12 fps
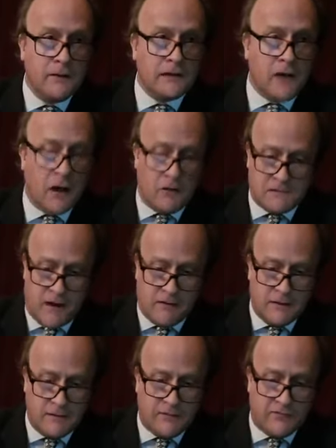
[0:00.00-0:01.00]
They're going
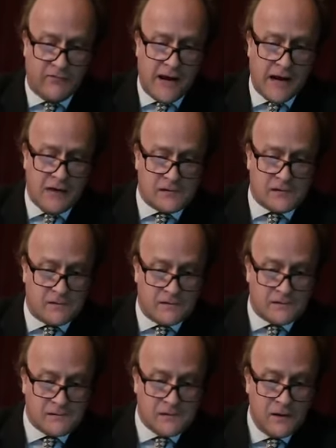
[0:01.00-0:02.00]
down in their
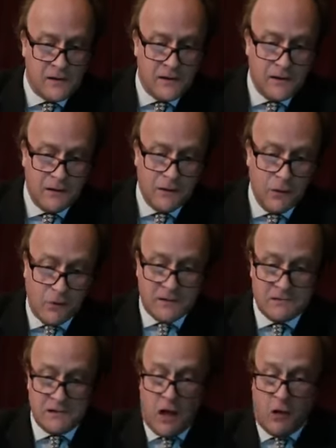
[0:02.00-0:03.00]
thousands.
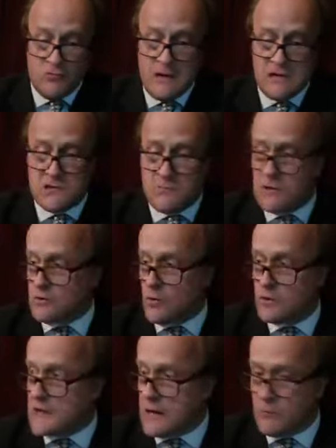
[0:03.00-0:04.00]
Look, there's a whole regiment
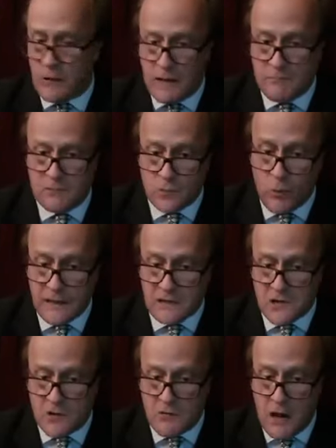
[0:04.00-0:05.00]
gone down while I'm
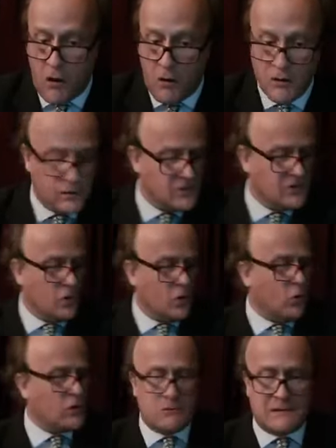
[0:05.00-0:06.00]
talking to you."
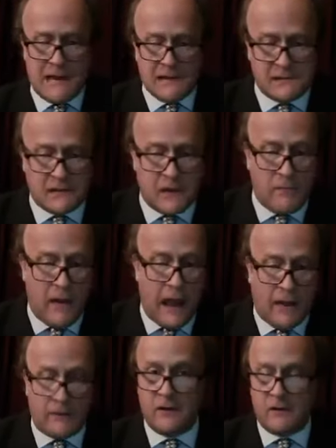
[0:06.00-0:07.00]
"What are you guessing
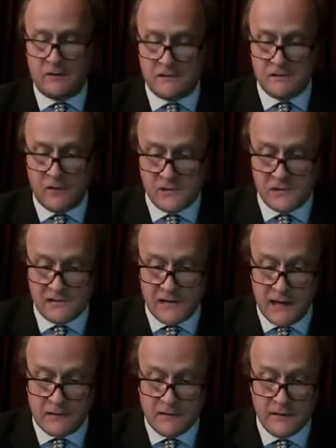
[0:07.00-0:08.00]
about?" the other soldier
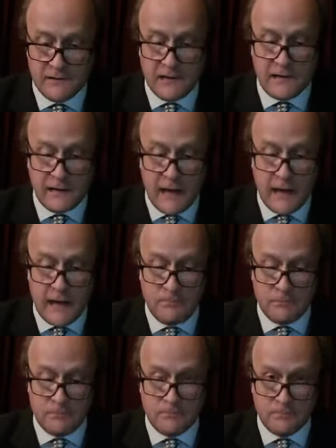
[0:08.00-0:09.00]
said, taking
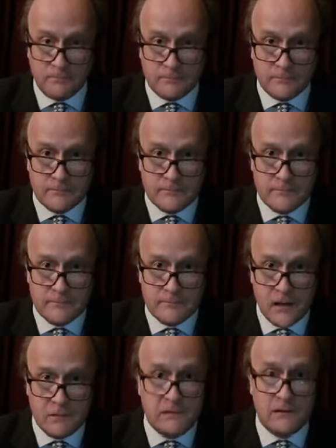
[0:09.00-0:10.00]
aim.
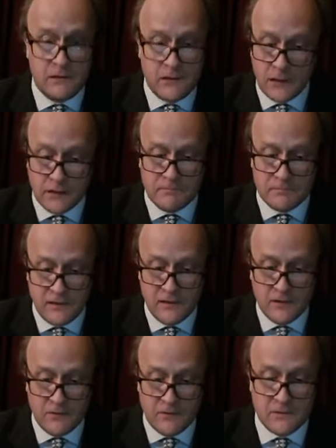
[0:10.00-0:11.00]
But he gulped
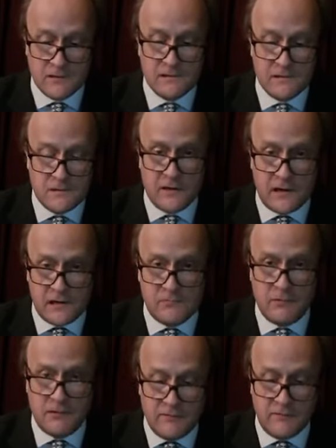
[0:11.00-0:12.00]
with
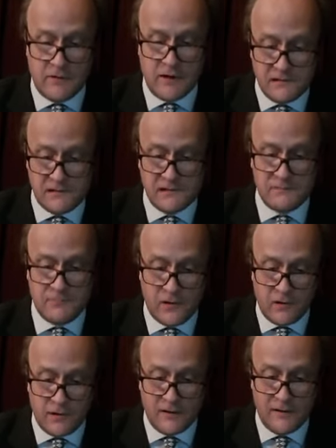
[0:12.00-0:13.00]
astonishment even as he
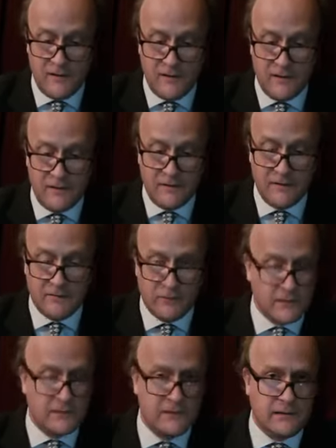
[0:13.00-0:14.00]
spoke.
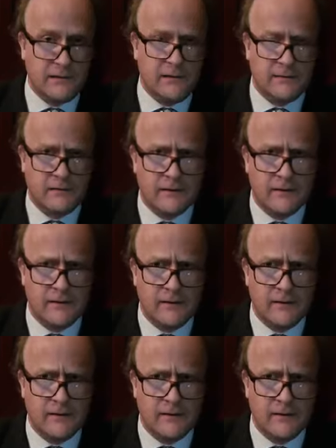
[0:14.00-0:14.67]
For indeed,